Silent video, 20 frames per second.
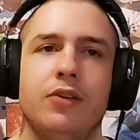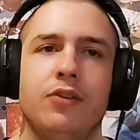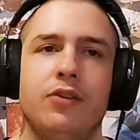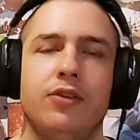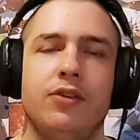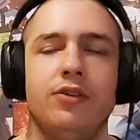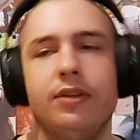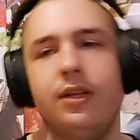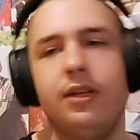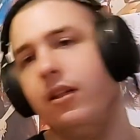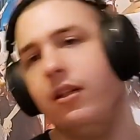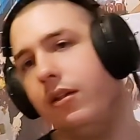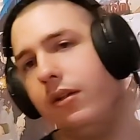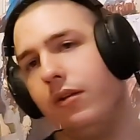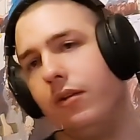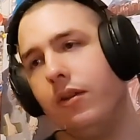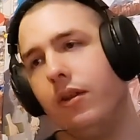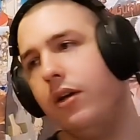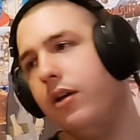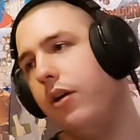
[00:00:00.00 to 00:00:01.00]
She's
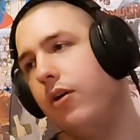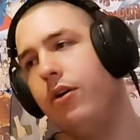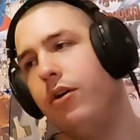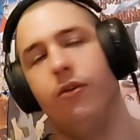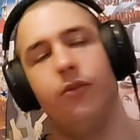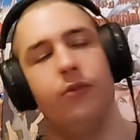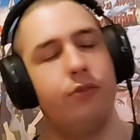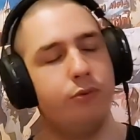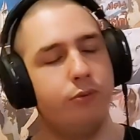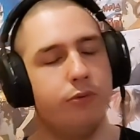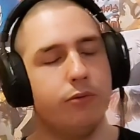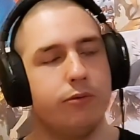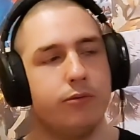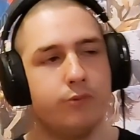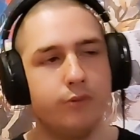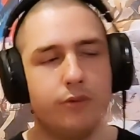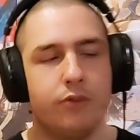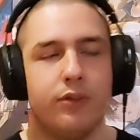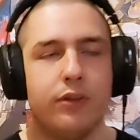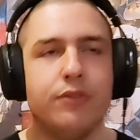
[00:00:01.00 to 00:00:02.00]
still, a lot of the
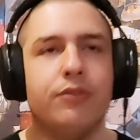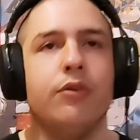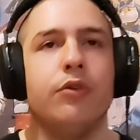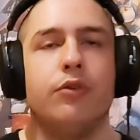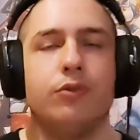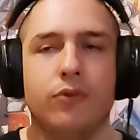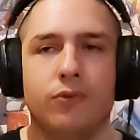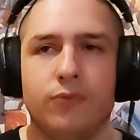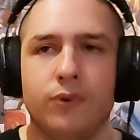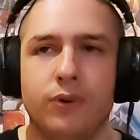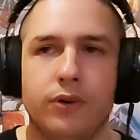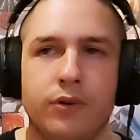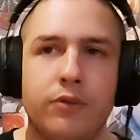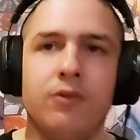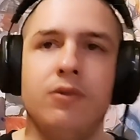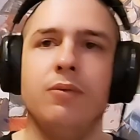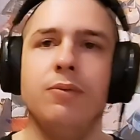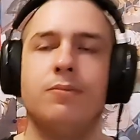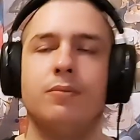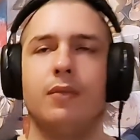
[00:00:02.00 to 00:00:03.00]
song sings in a cute
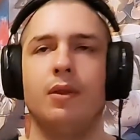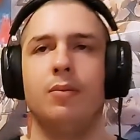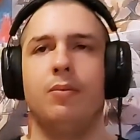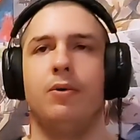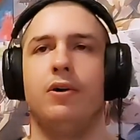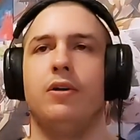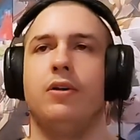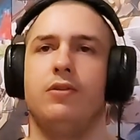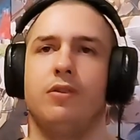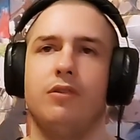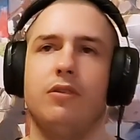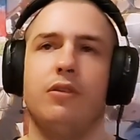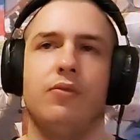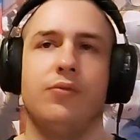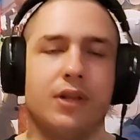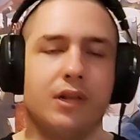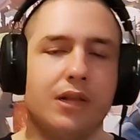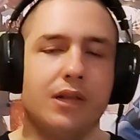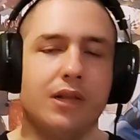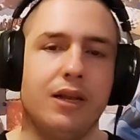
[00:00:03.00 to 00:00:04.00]
voice, but
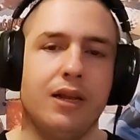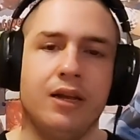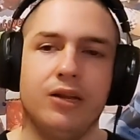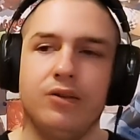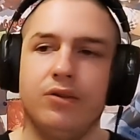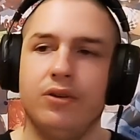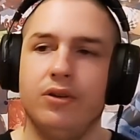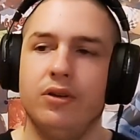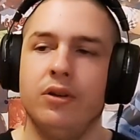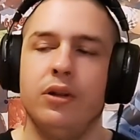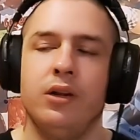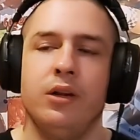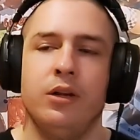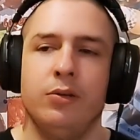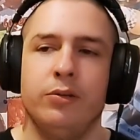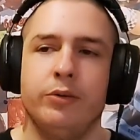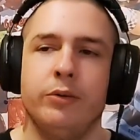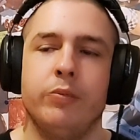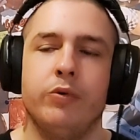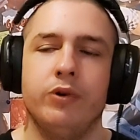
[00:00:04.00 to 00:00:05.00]
definitely louder,
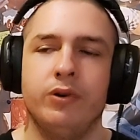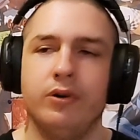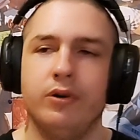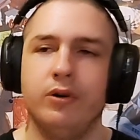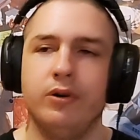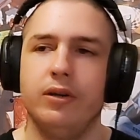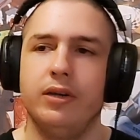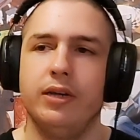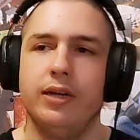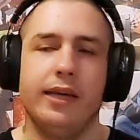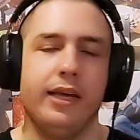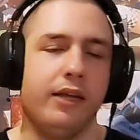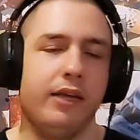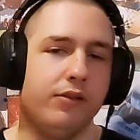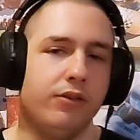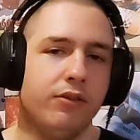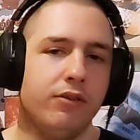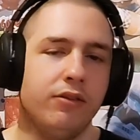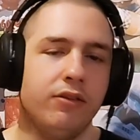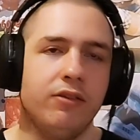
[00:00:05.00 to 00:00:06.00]
with more
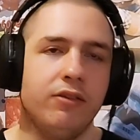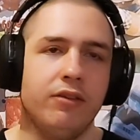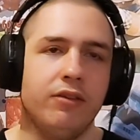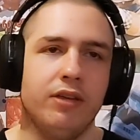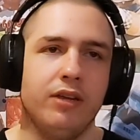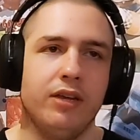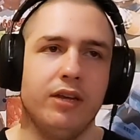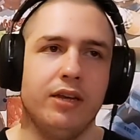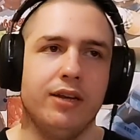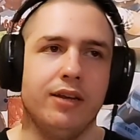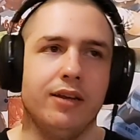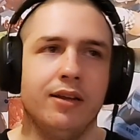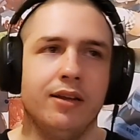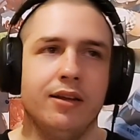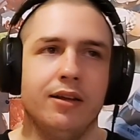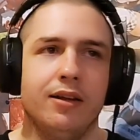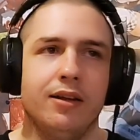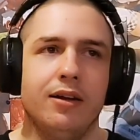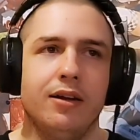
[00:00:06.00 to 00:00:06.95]
intensity, and